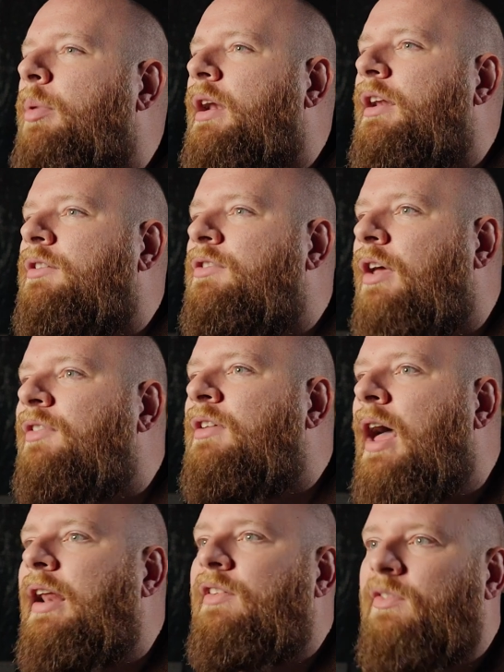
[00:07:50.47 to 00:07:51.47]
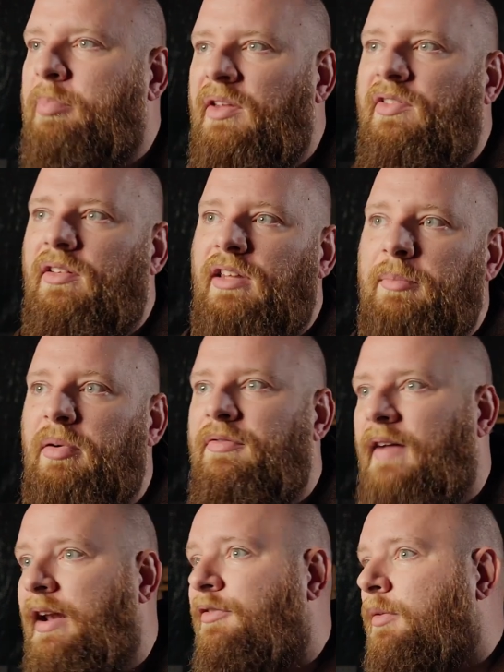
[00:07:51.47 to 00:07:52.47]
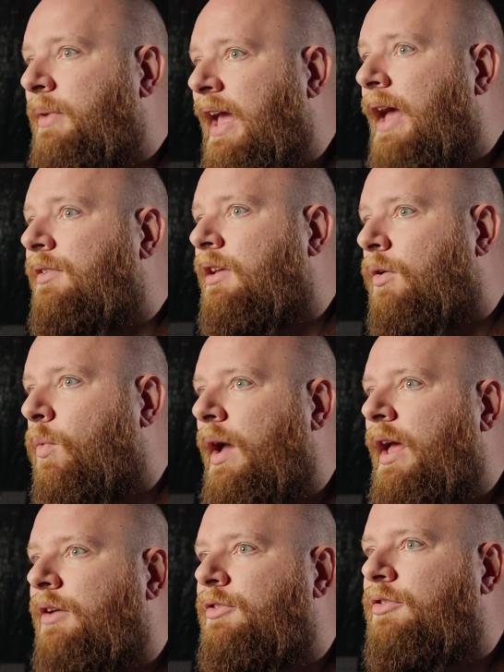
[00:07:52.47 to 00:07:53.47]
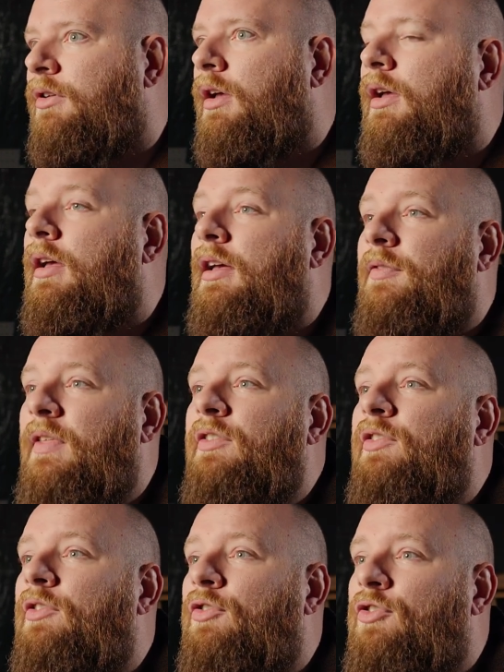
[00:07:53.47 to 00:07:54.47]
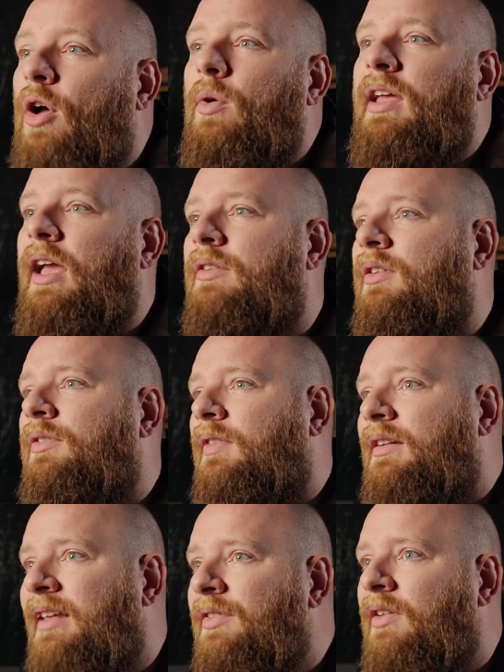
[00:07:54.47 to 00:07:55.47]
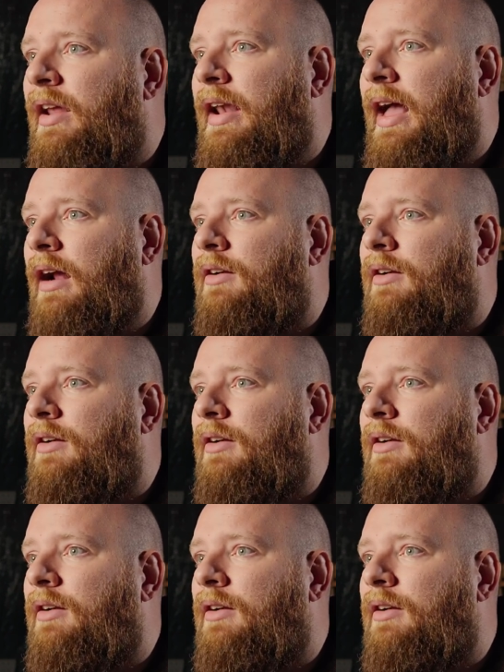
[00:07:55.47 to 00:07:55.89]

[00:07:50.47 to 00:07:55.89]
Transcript: but it does not explicitly prevent it from casting Wish. This showcases the disconnect